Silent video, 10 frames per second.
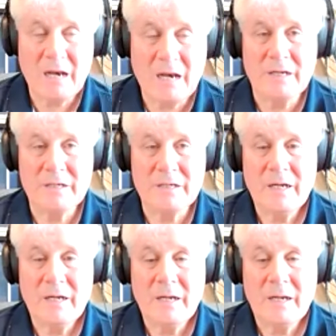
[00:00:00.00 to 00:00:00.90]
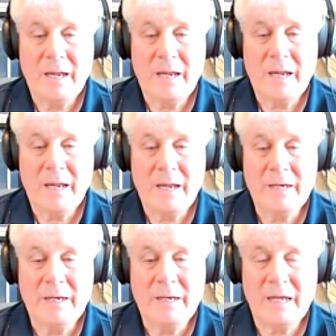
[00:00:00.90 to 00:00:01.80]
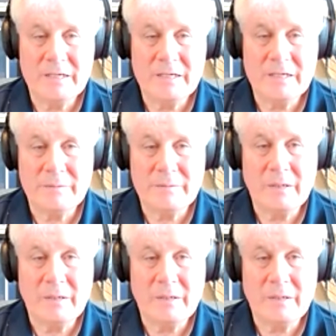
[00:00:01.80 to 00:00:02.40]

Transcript: really incredible stuff. So